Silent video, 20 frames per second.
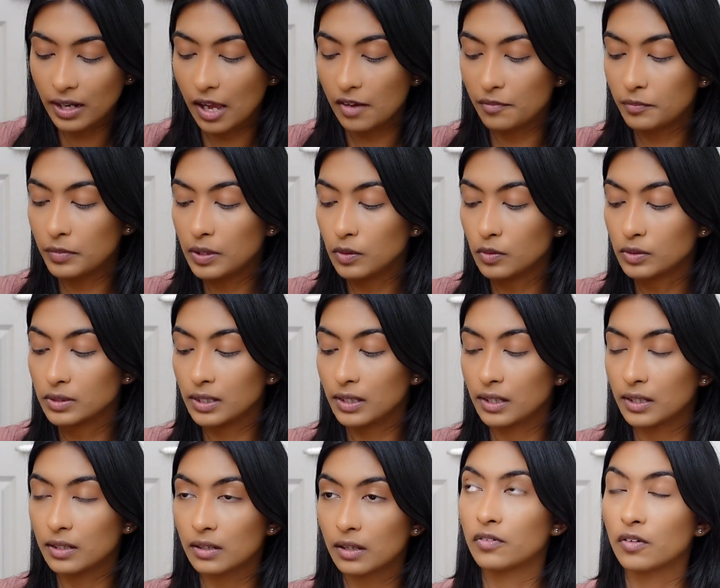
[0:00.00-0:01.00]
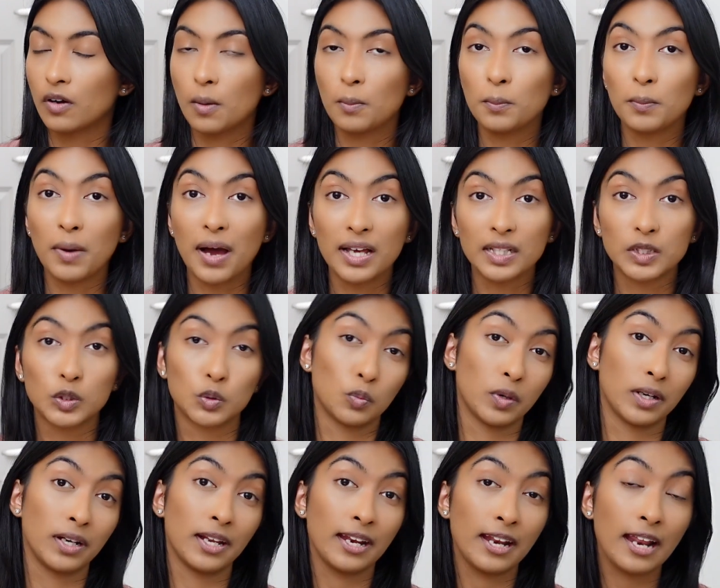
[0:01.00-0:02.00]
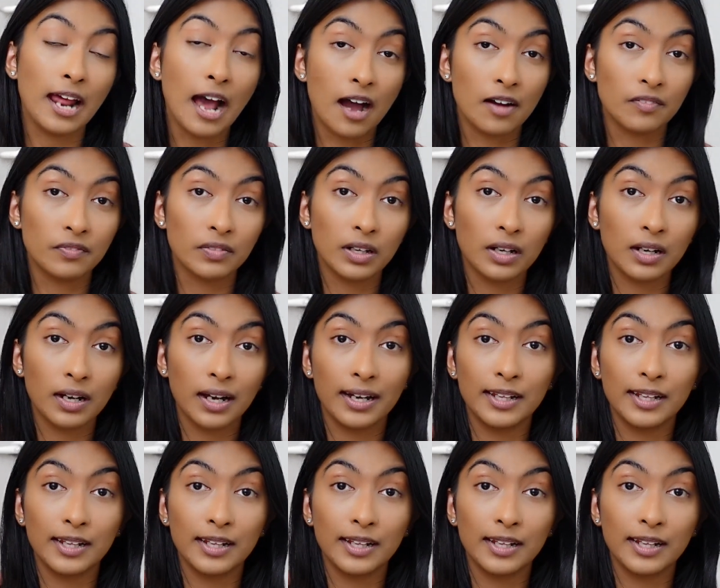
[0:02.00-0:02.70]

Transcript: I have been using it from past 1.5 years,